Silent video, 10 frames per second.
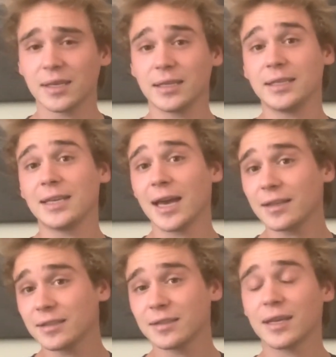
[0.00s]

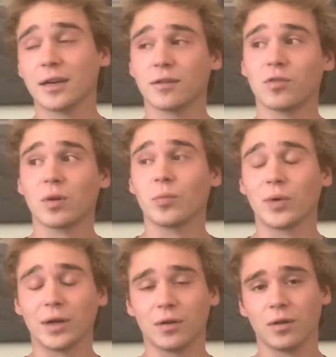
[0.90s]
Yes, Terraform
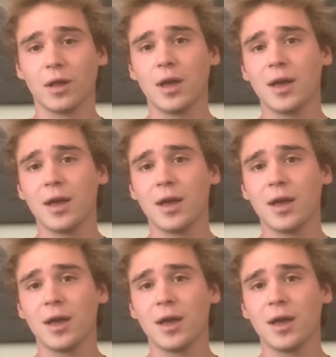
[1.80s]
will,